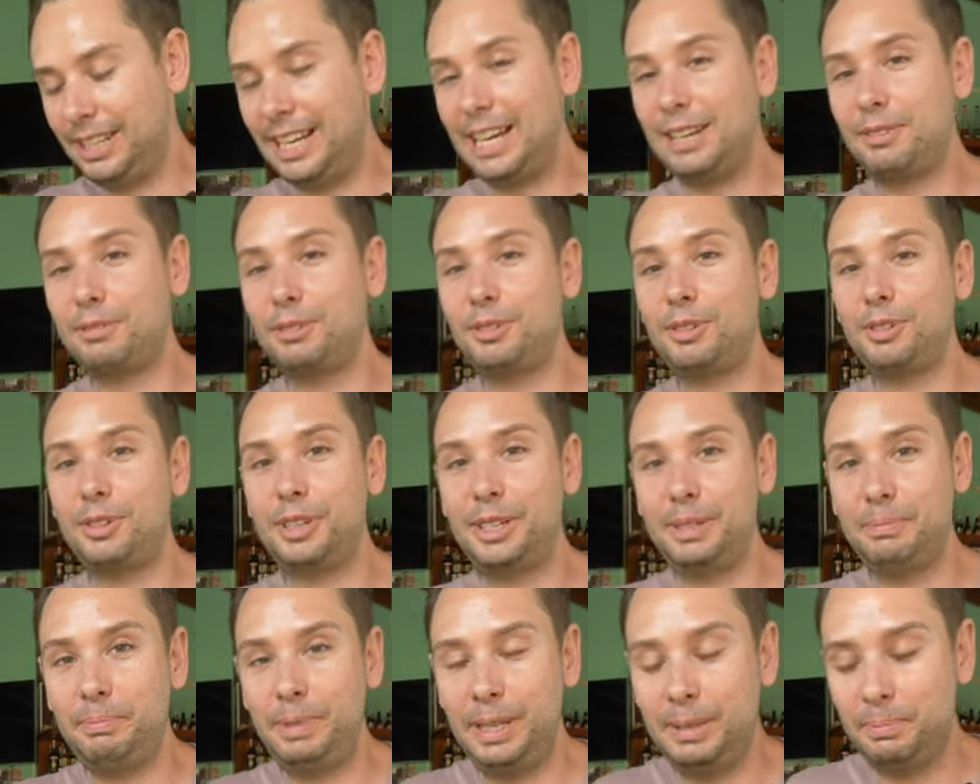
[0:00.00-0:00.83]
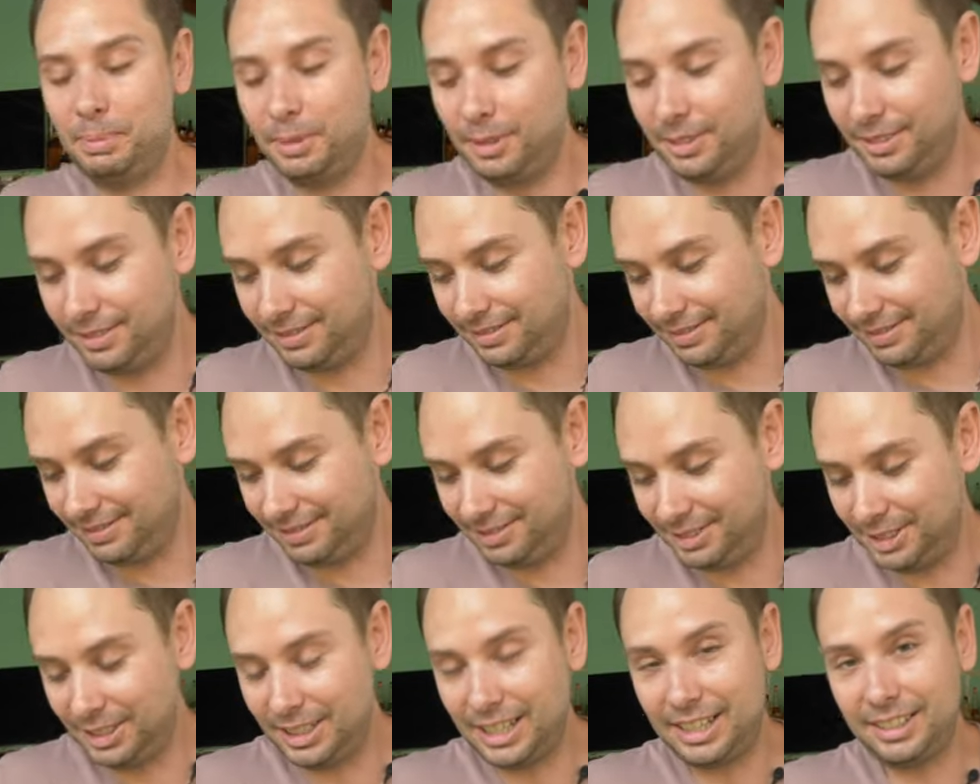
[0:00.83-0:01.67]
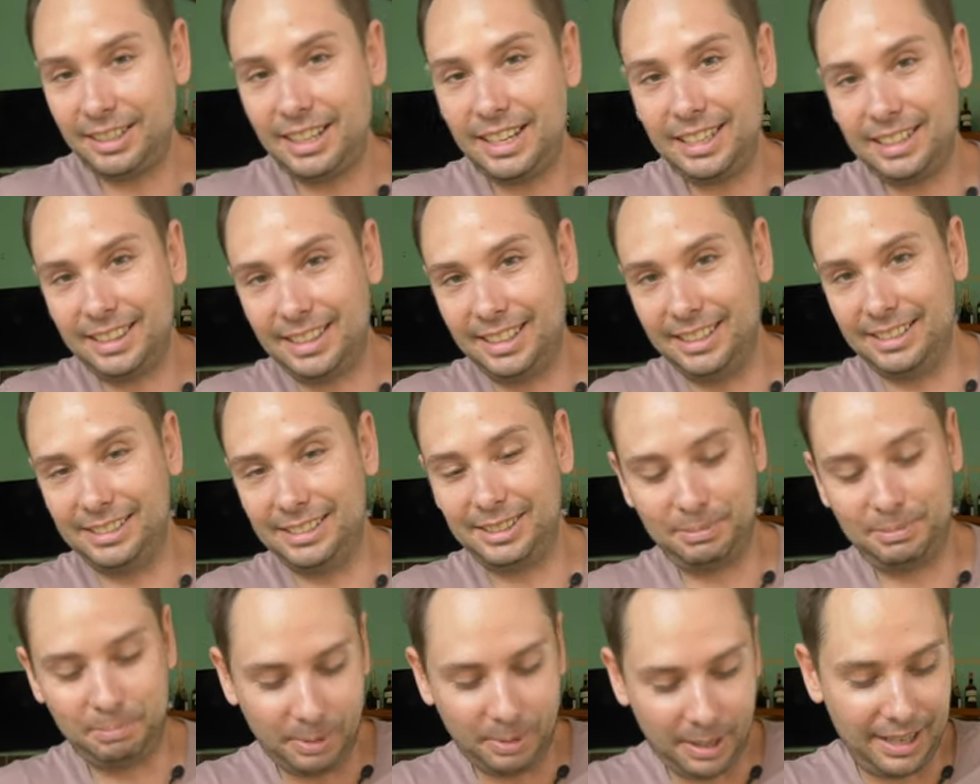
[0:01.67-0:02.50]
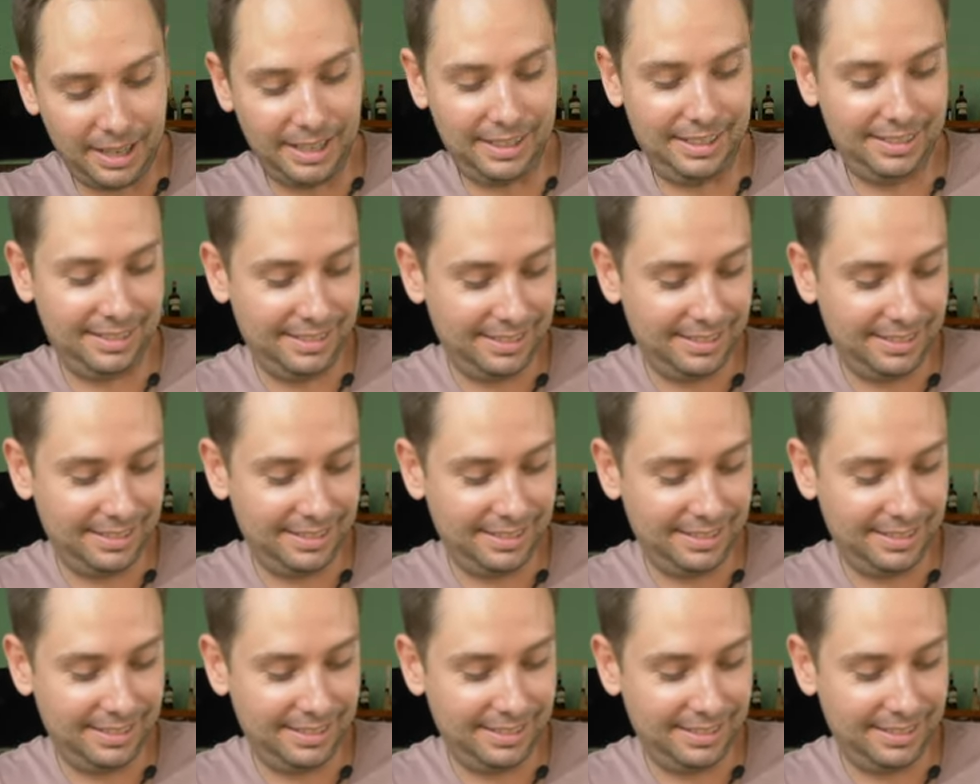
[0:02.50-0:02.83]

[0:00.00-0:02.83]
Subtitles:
the Ecuadorian people do not like this, but